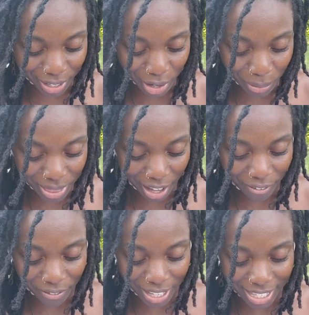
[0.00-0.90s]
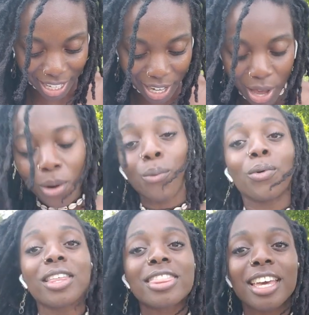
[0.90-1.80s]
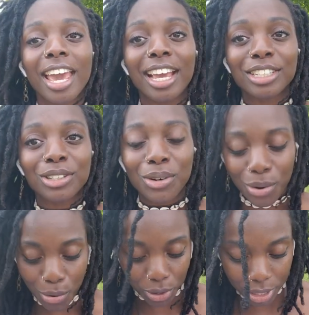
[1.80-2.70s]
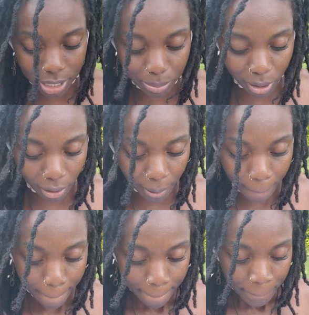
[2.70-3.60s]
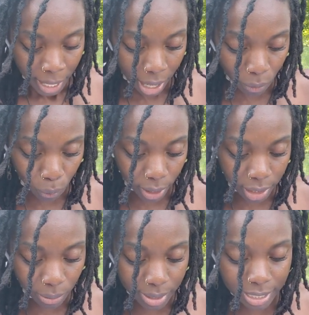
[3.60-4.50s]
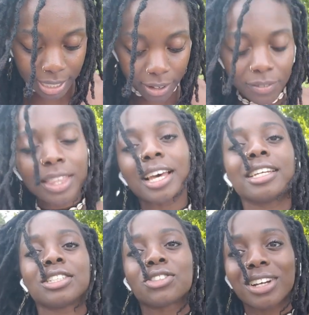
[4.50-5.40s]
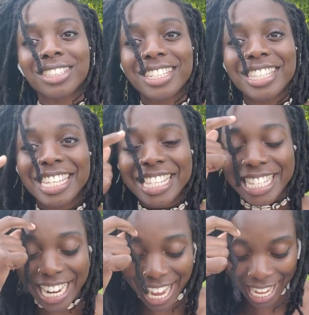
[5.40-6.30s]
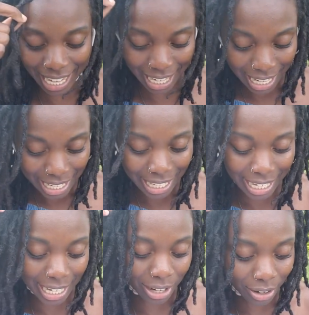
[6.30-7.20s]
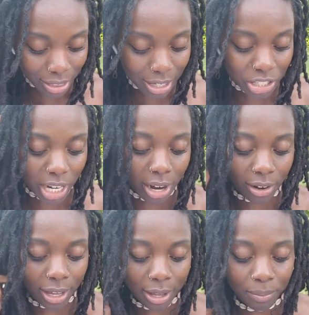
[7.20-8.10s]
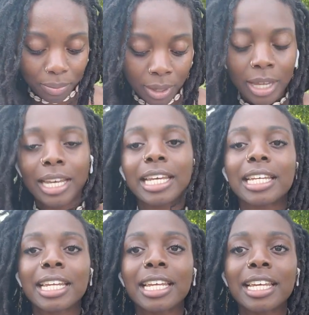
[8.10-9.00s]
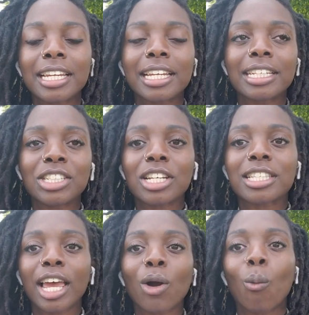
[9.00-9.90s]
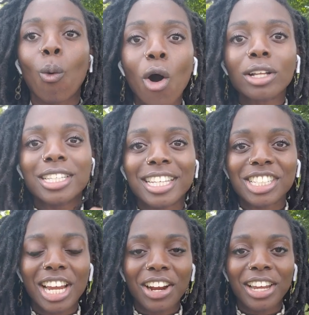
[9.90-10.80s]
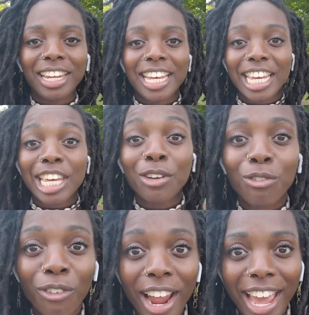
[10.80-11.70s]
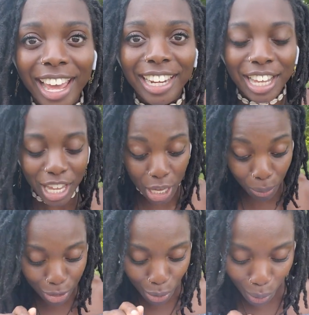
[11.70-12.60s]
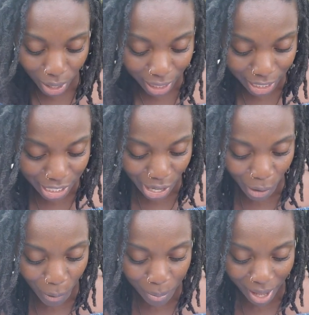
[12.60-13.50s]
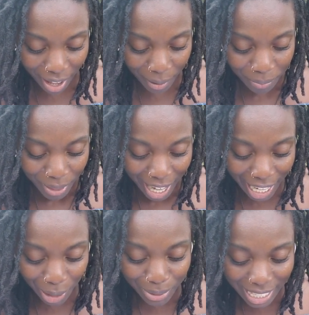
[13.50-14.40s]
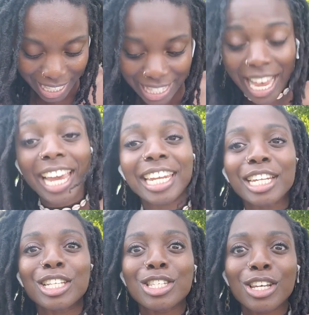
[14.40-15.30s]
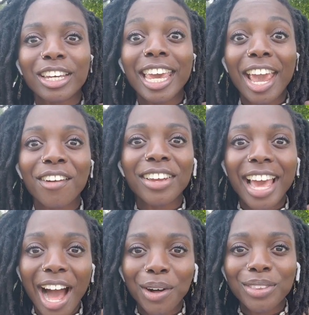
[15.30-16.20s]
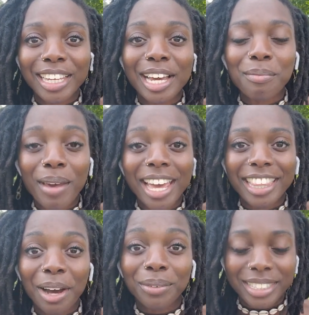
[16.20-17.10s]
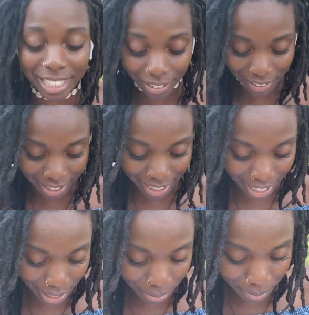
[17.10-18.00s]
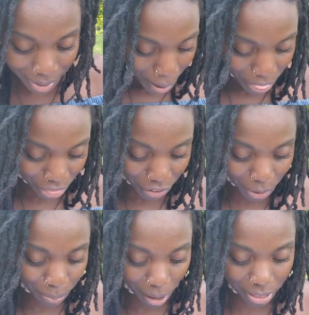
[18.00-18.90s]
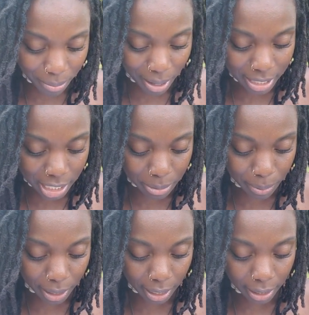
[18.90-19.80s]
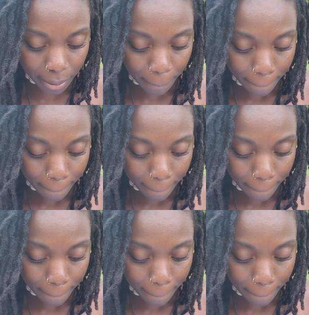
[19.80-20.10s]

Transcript: to go without fussing with the angel or the Spirit. And when he was given the instruction to stand near the chariot, he didn't just like walk to the chariot, he ran. He was willing to obey, and he was excited to carry out the command that was given to him. The third part of the message being,